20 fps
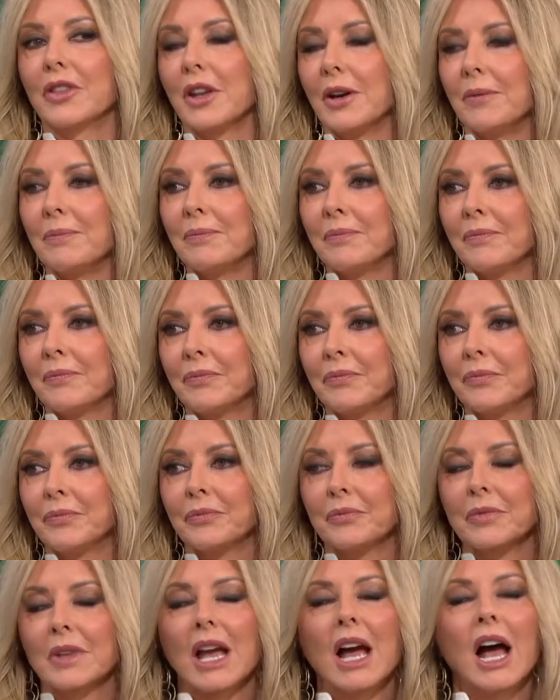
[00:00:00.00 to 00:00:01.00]
them. So who do you
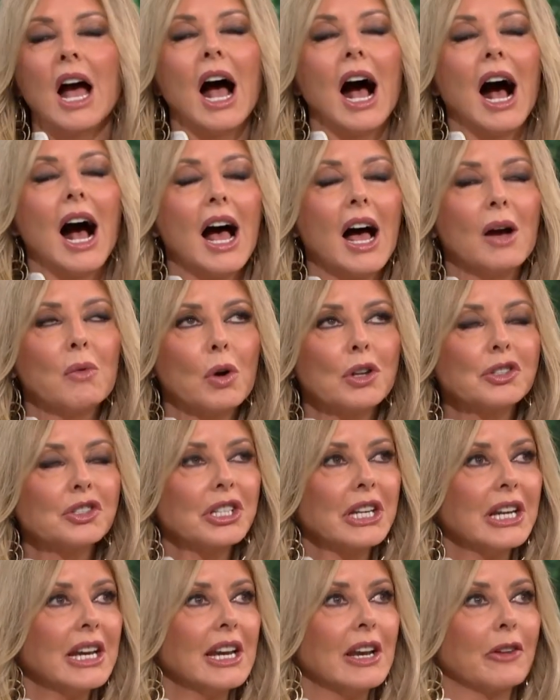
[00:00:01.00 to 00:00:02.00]
want to hear from? I want
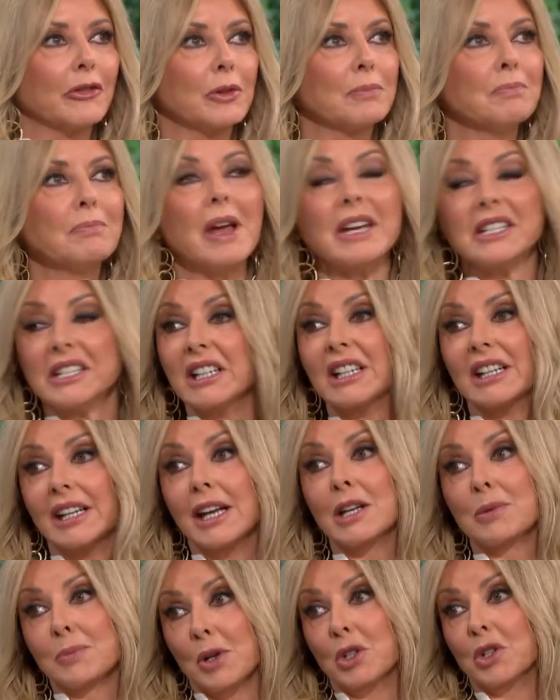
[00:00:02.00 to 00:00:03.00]
to hear from basically
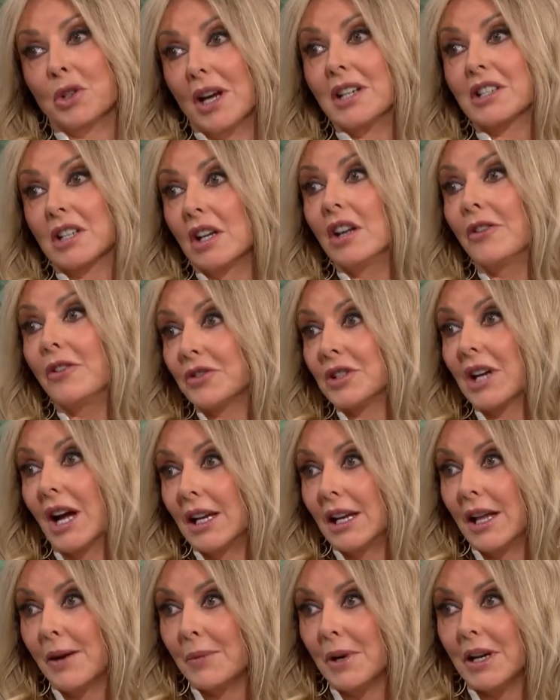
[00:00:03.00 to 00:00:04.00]
anybody who has a love
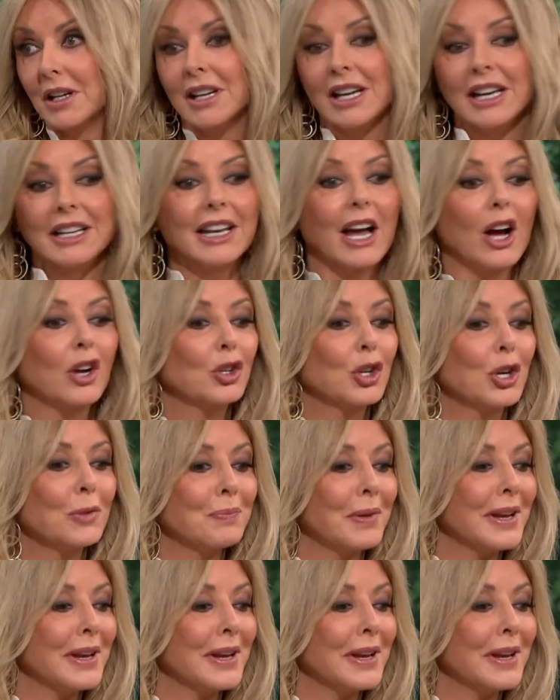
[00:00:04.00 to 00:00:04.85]
dilemma. Now it could be,